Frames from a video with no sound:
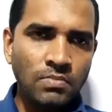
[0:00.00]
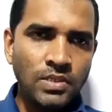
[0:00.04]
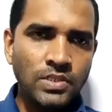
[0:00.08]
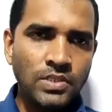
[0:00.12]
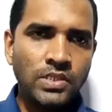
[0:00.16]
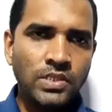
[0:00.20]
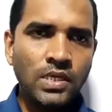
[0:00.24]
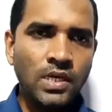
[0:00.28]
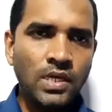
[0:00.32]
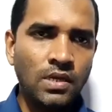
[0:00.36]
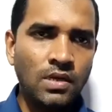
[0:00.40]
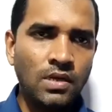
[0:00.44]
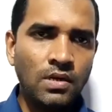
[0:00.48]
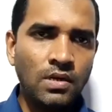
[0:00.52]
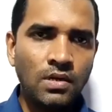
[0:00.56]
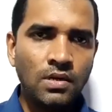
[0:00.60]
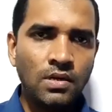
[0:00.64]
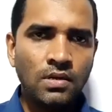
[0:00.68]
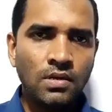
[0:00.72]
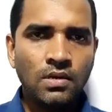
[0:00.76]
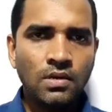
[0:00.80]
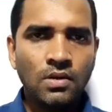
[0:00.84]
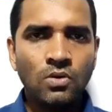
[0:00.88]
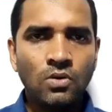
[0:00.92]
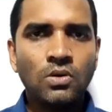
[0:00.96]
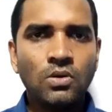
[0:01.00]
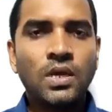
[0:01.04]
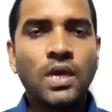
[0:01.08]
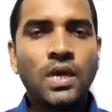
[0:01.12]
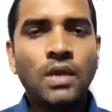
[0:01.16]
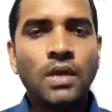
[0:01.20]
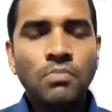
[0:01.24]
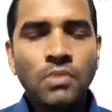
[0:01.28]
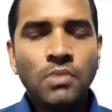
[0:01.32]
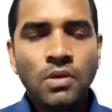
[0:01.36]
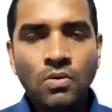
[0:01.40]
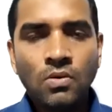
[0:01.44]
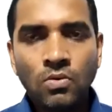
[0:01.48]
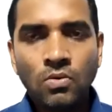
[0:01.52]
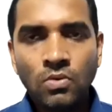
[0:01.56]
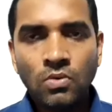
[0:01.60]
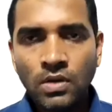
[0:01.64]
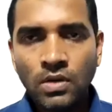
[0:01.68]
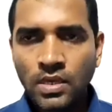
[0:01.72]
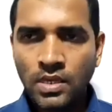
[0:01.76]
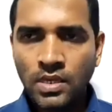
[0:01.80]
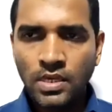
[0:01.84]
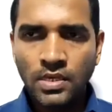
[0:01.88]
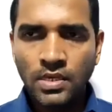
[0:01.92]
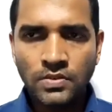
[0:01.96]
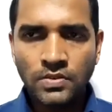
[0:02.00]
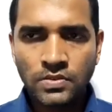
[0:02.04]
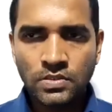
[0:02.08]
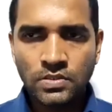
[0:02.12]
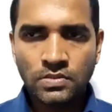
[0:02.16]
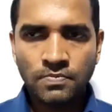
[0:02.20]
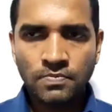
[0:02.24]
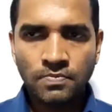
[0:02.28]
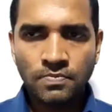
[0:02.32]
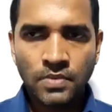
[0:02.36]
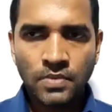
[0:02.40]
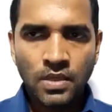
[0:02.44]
taken or can be called keys.